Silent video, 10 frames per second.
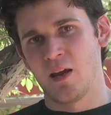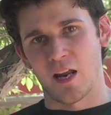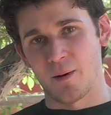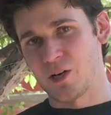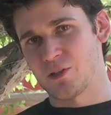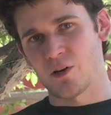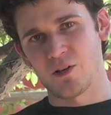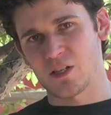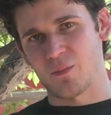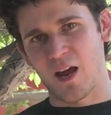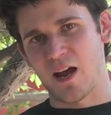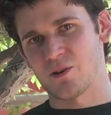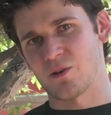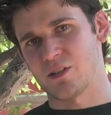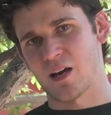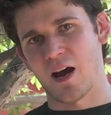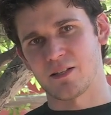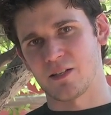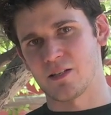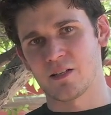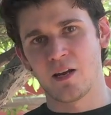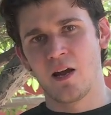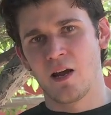And I'm going to show you some exercises